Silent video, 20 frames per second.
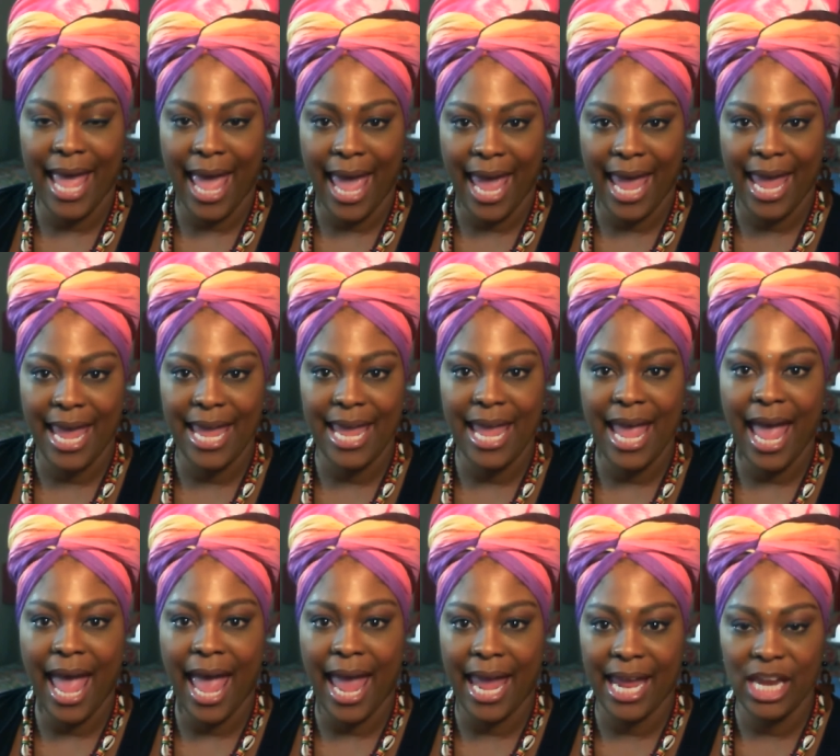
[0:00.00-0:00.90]
A
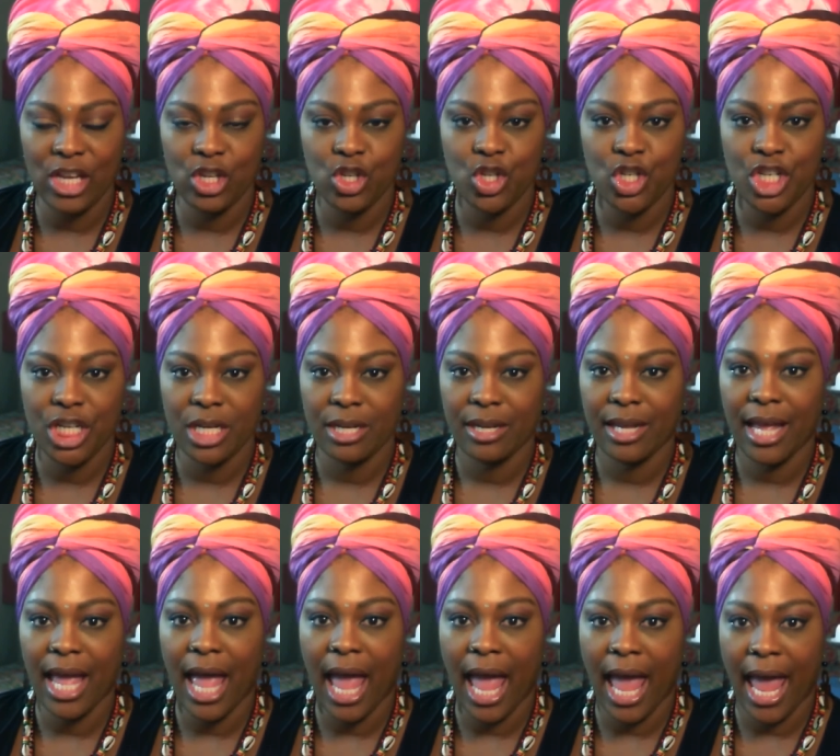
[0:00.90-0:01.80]
H
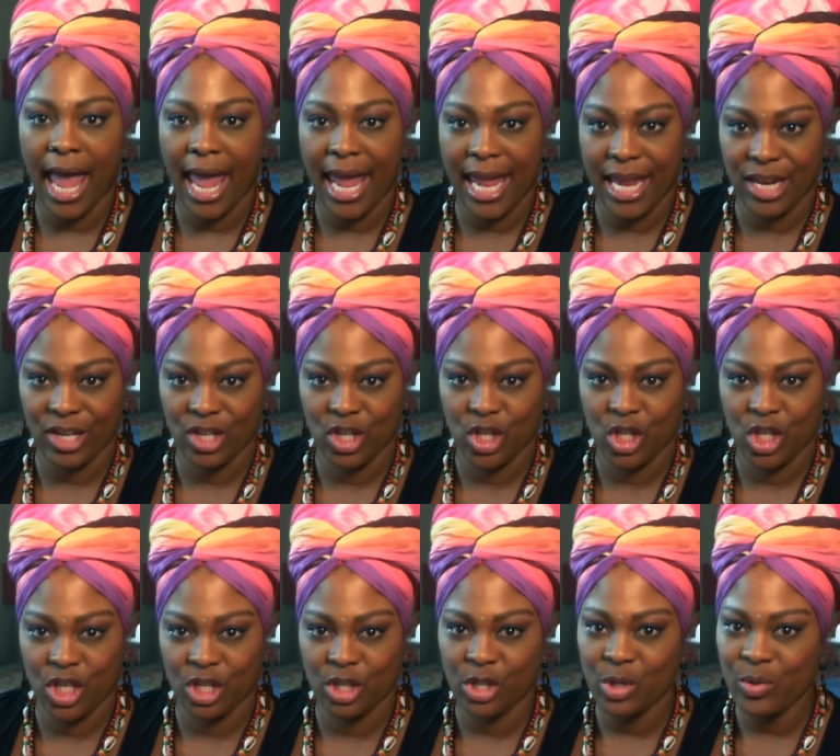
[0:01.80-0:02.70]
H
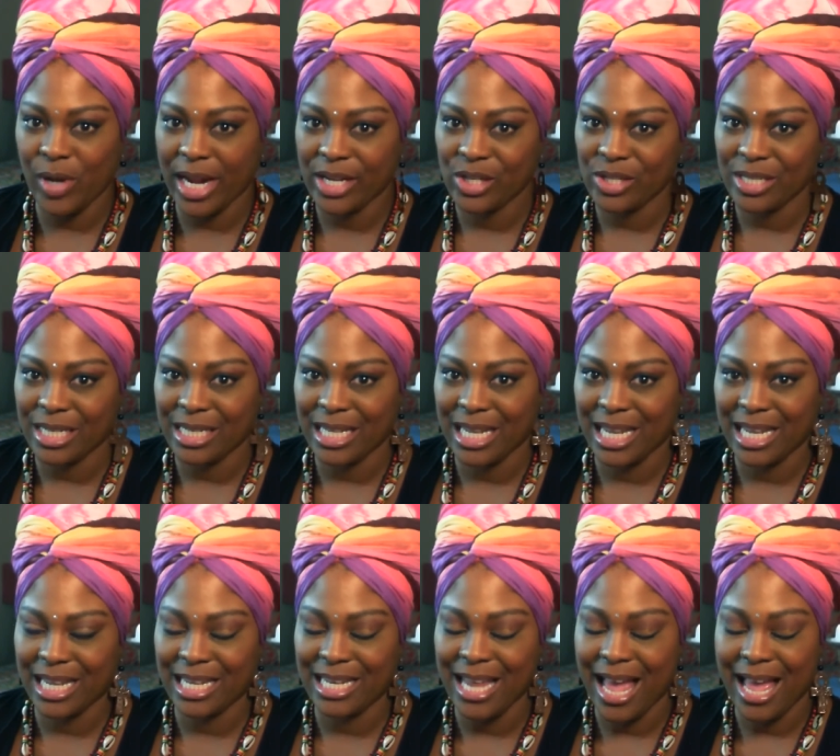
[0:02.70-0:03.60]
H, two H's at
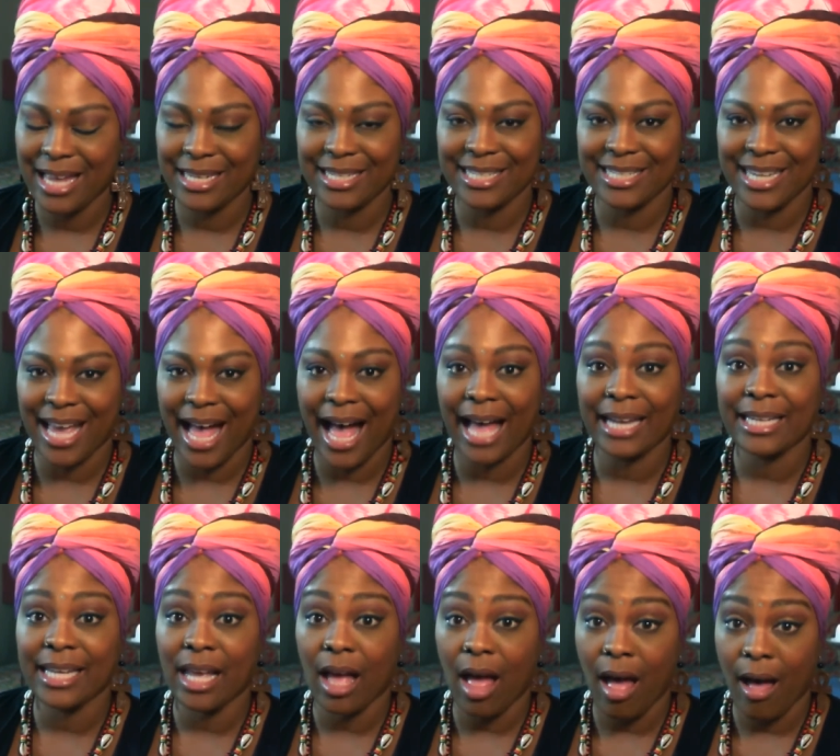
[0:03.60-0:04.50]
the end, dot
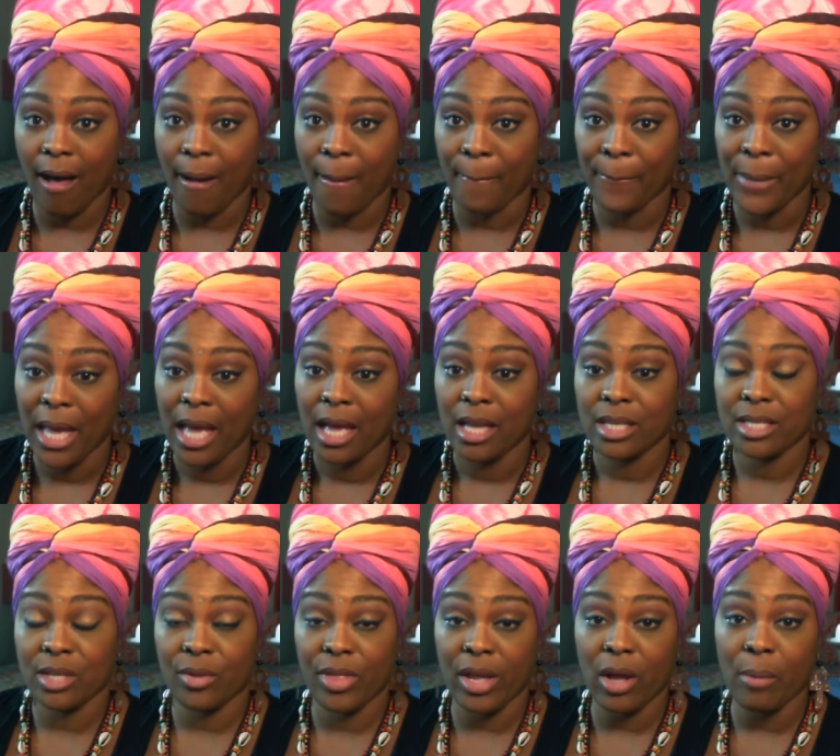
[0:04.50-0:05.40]
com.
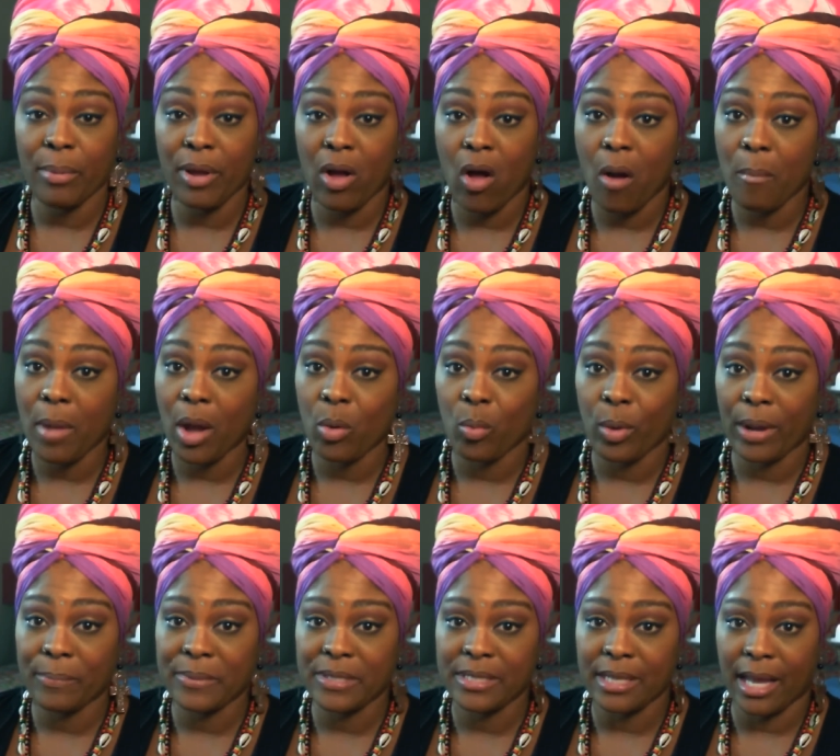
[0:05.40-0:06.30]
So they'll be on my
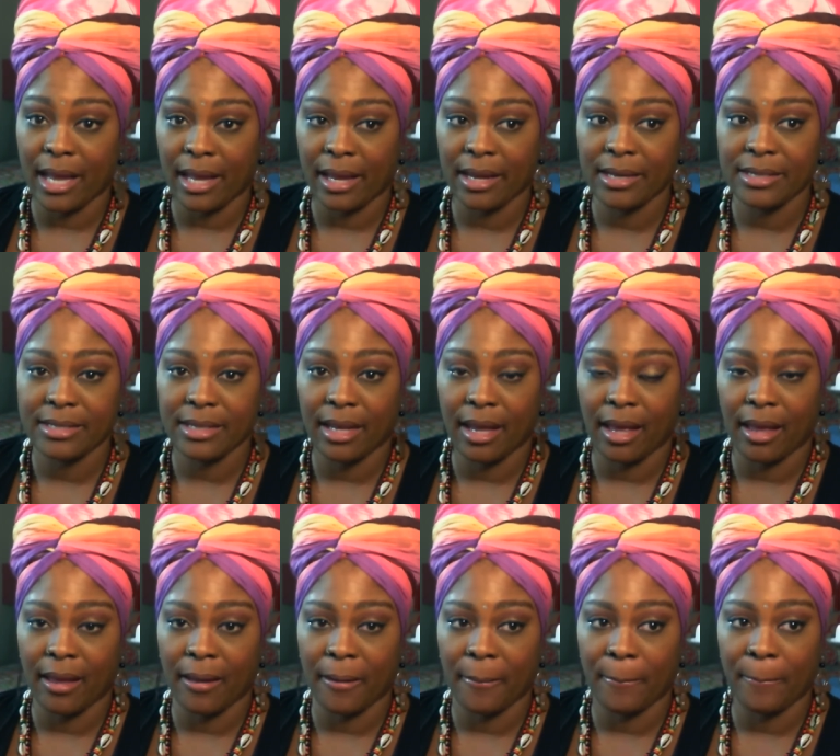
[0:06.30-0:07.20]
website.
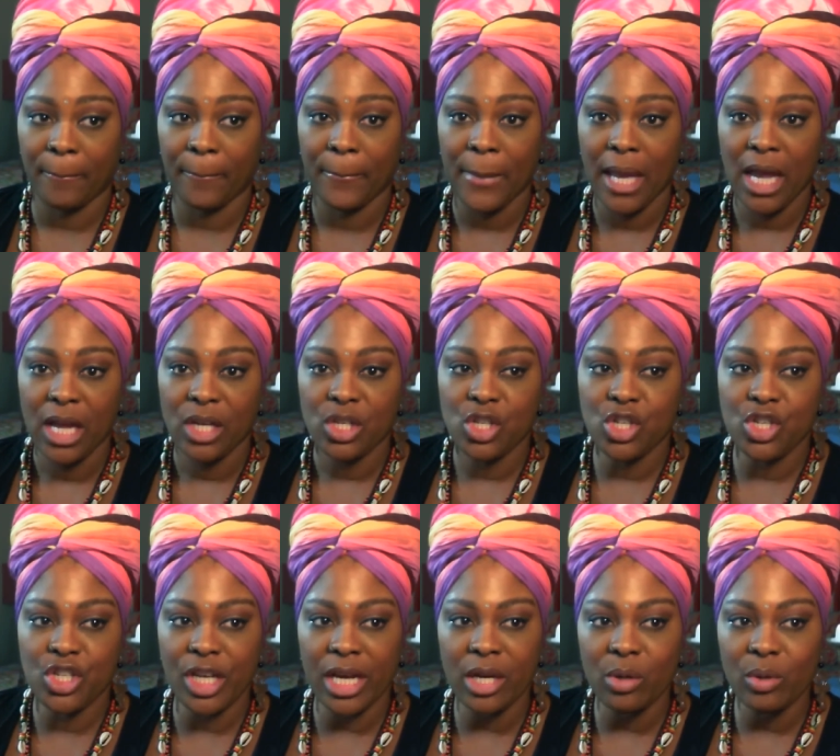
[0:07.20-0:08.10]
Um,
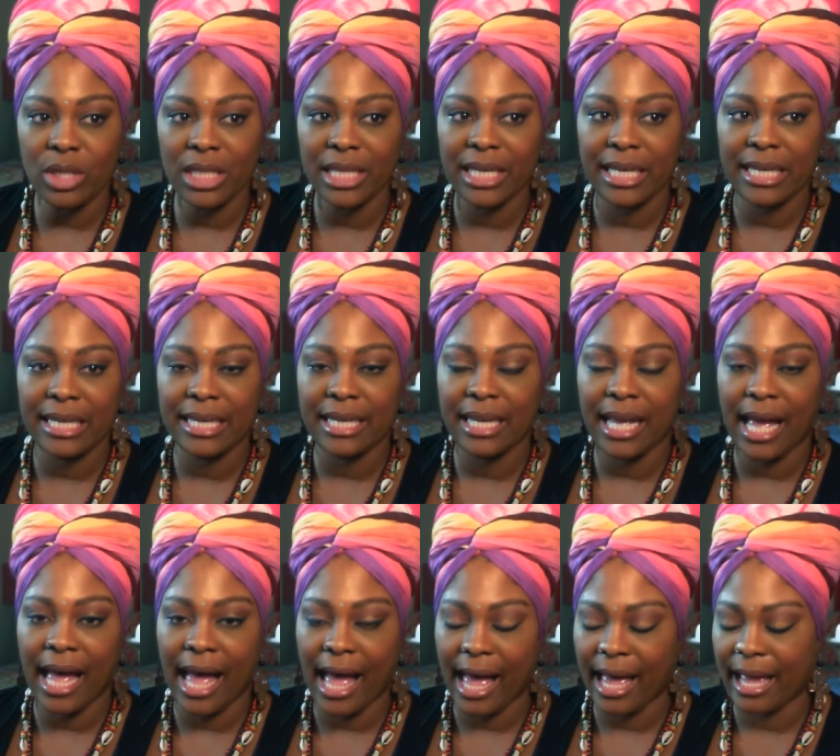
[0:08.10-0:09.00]
generally,
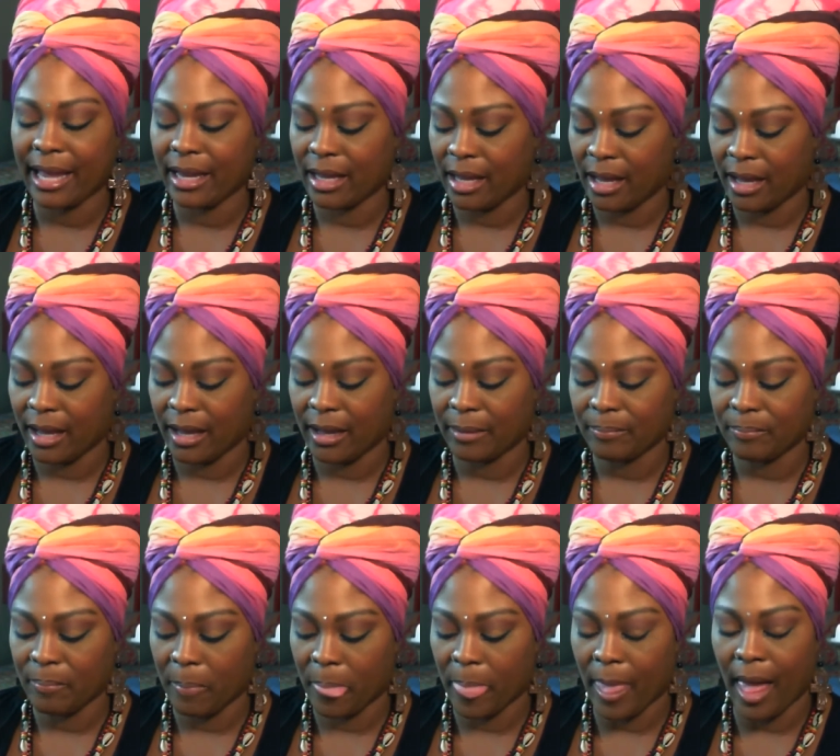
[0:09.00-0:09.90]
I,
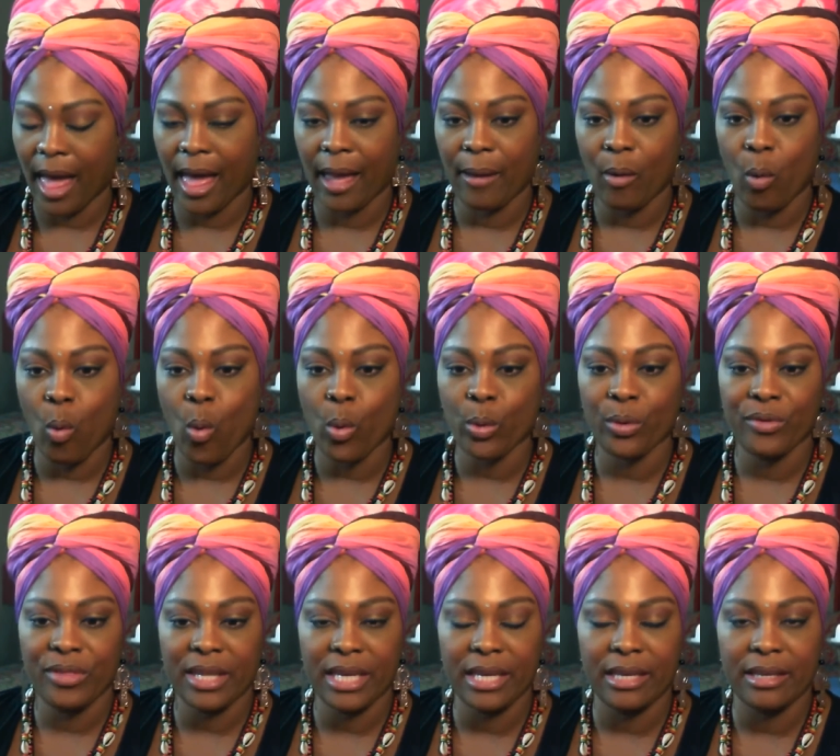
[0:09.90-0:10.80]
um, I order
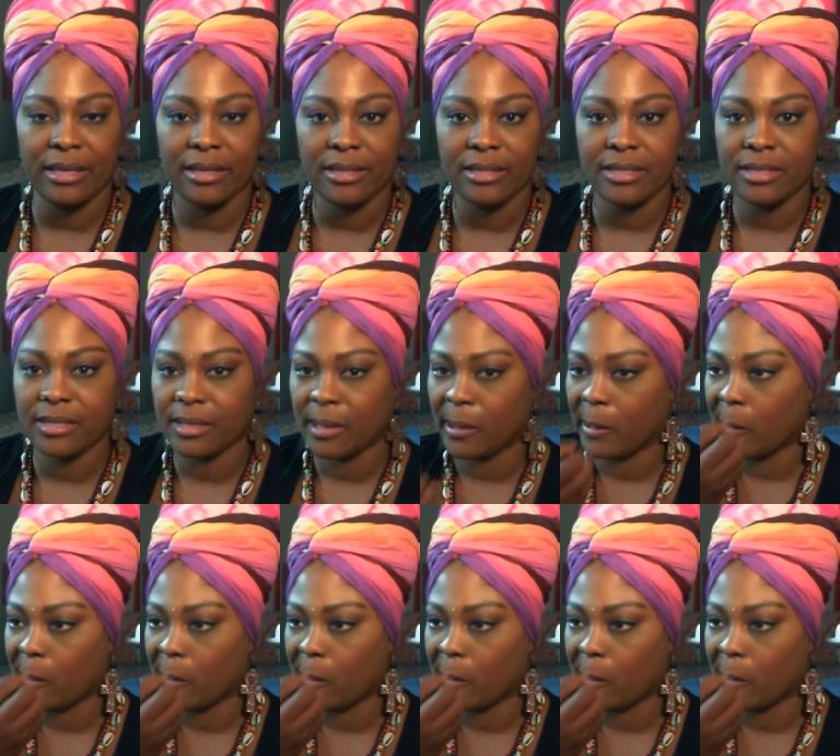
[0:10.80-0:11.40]
these,